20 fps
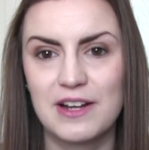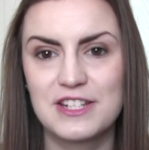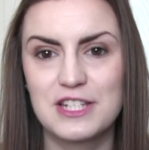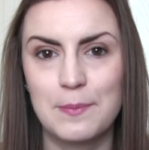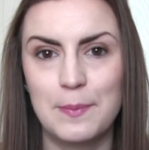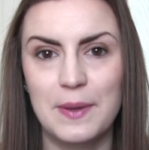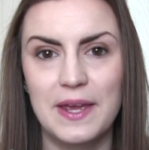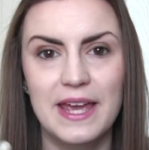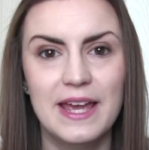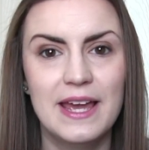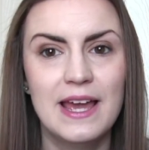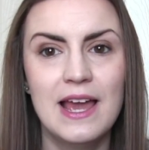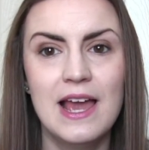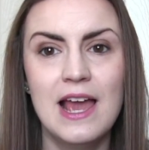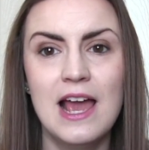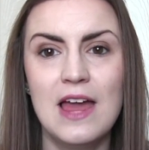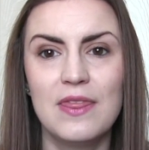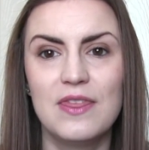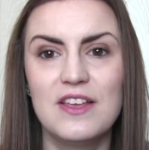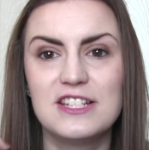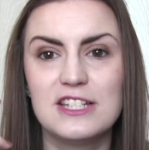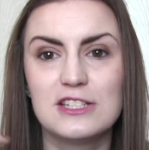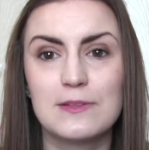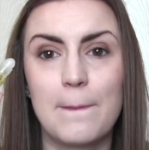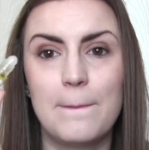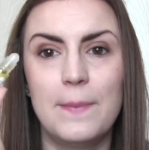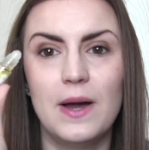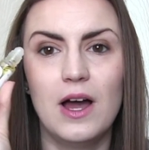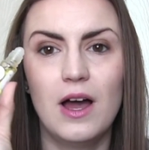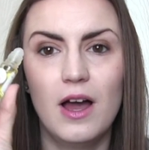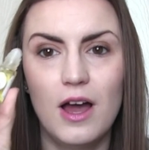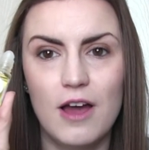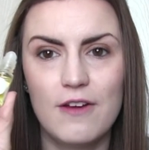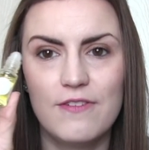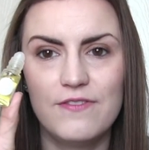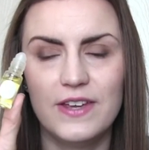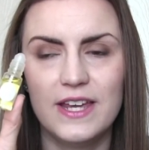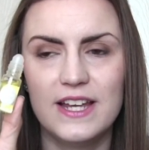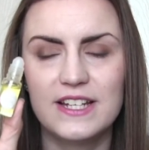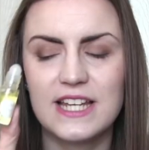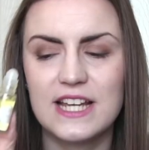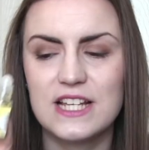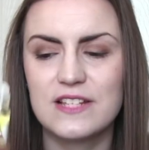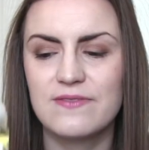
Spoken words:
Butterbeer, this is perfect.